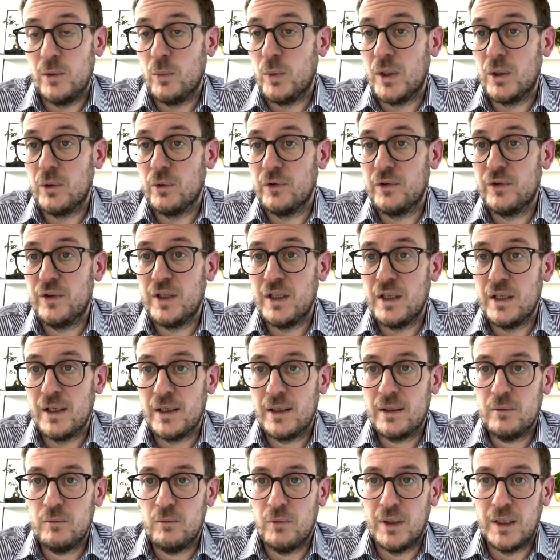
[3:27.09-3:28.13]
consider
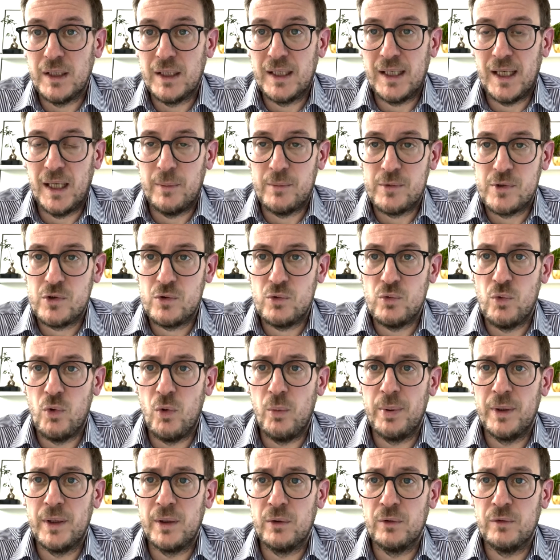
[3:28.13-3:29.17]
when it comes to
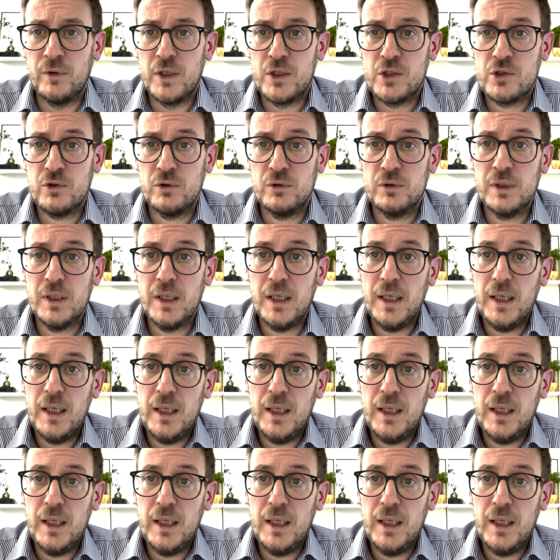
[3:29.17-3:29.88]
open innovation,